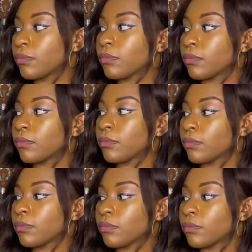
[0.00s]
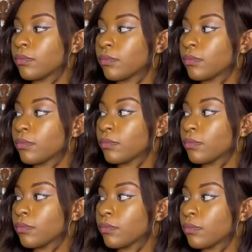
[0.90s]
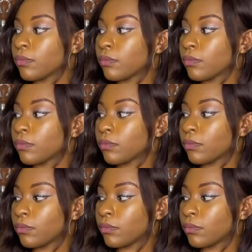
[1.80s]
No words are spoken by the person on screen.